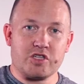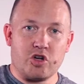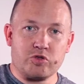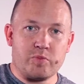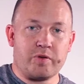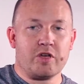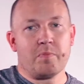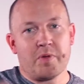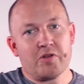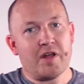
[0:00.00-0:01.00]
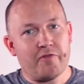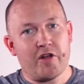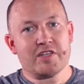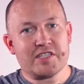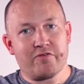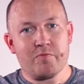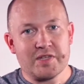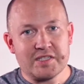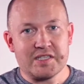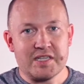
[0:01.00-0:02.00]
as an entrepreneur, building up various different
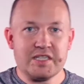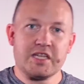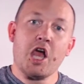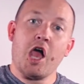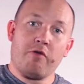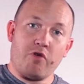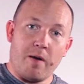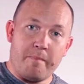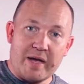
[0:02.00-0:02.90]
businesses. I've wrote a